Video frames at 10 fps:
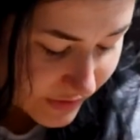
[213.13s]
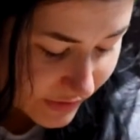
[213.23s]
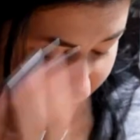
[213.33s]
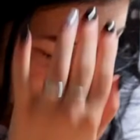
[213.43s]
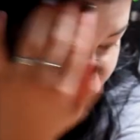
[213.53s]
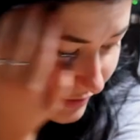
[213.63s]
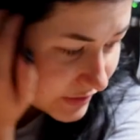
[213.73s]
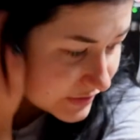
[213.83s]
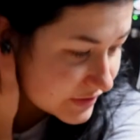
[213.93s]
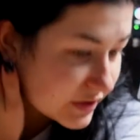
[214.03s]
I got
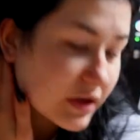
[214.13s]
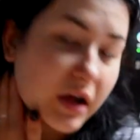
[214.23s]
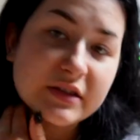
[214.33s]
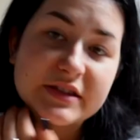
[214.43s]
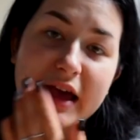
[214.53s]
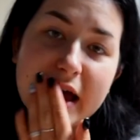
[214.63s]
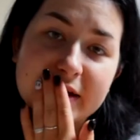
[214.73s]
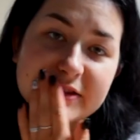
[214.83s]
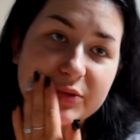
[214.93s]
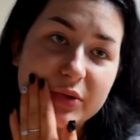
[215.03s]
in
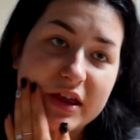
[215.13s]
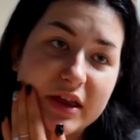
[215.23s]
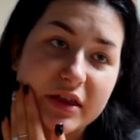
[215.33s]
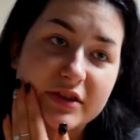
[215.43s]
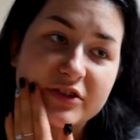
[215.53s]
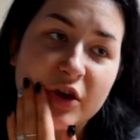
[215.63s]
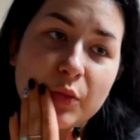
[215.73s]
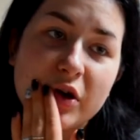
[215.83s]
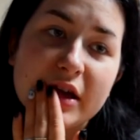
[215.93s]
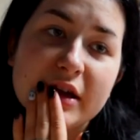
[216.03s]
contact with
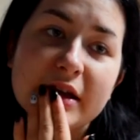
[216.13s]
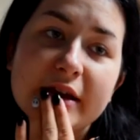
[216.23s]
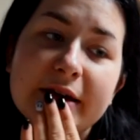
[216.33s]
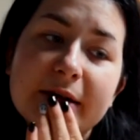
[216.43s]
someone